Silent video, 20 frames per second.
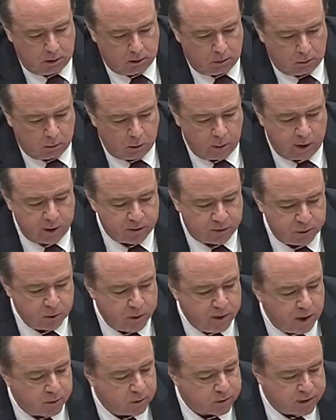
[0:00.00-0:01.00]
We went through
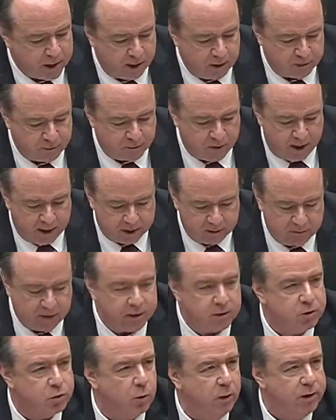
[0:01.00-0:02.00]
another terrifying event
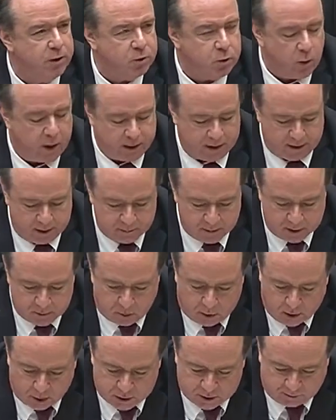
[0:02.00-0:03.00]
in 2020. In
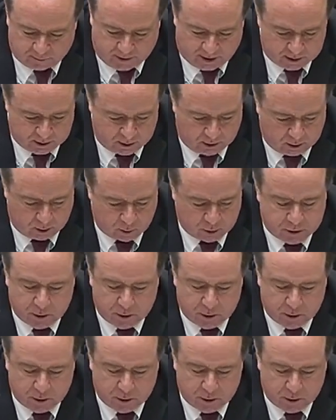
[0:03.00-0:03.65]
mid-March of that year, with